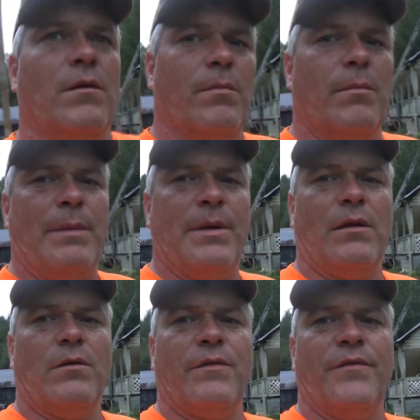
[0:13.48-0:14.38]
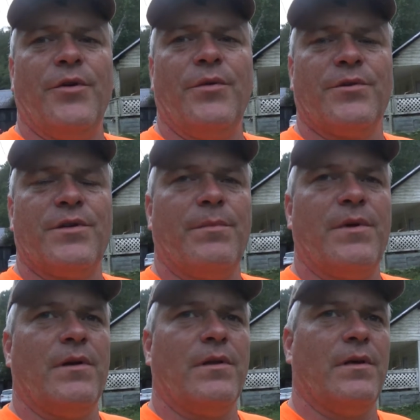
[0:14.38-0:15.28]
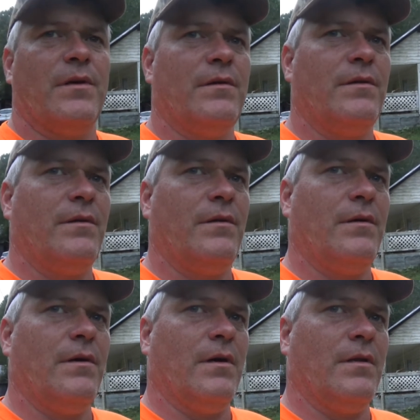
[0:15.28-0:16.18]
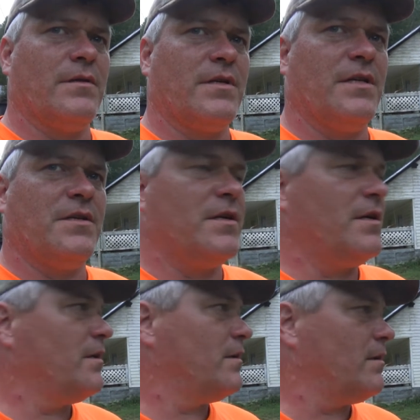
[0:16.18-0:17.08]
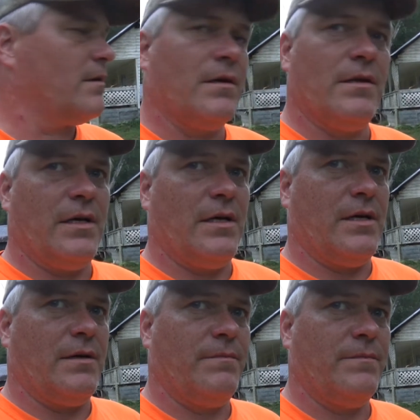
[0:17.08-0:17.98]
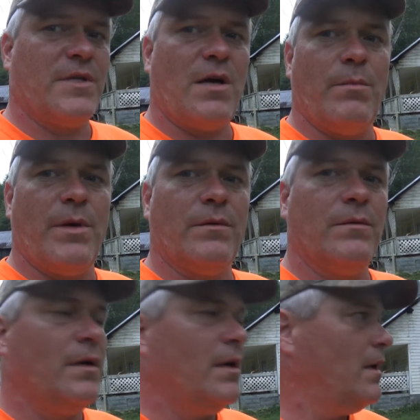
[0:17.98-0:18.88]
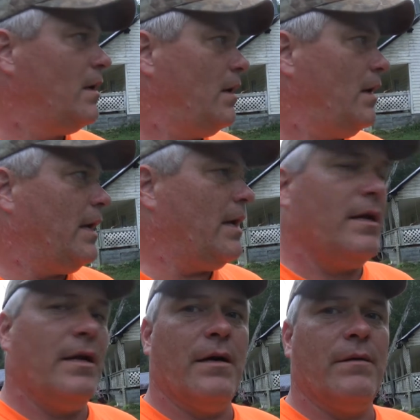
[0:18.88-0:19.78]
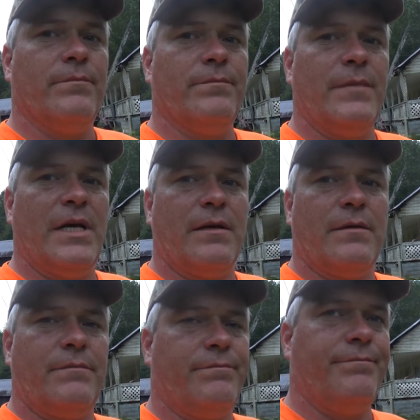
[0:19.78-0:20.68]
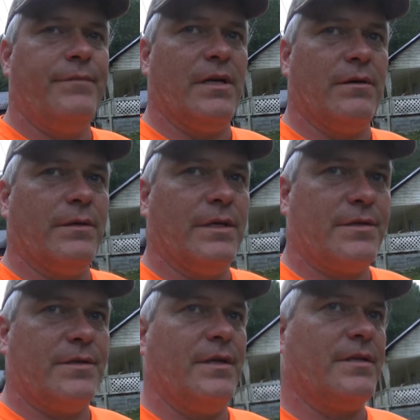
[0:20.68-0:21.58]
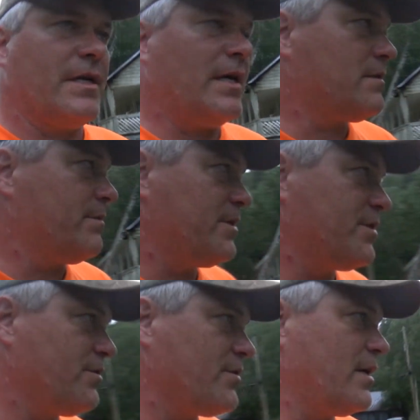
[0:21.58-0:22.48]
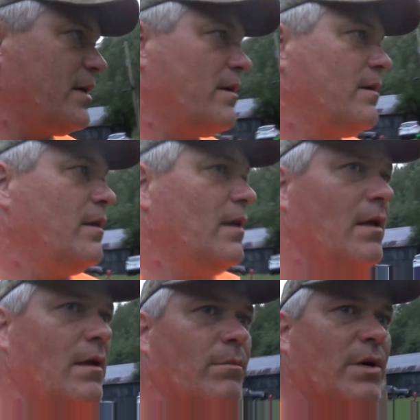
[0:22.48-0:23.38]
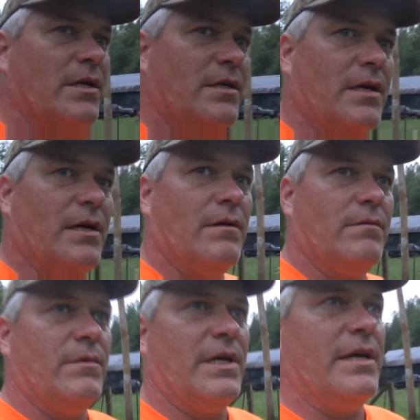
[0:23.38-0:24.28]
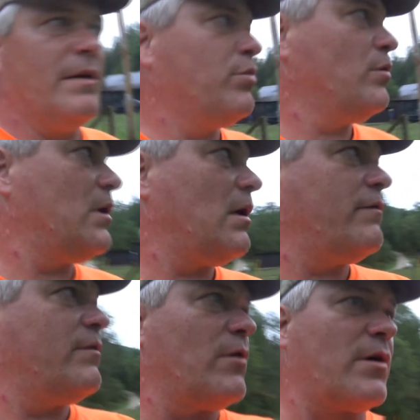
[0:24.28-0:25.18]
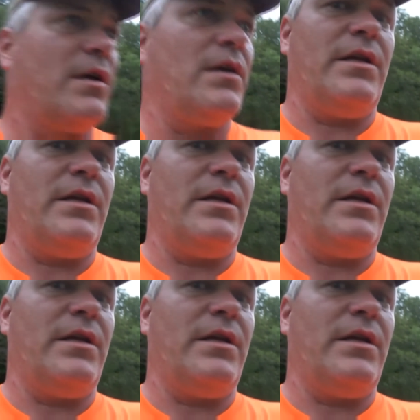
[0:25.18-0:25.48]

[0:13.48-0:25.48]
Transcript: maybe a little review or something on the skid steer or on the sawmill, and it's got some issues right now. But we ended up pulling off and working on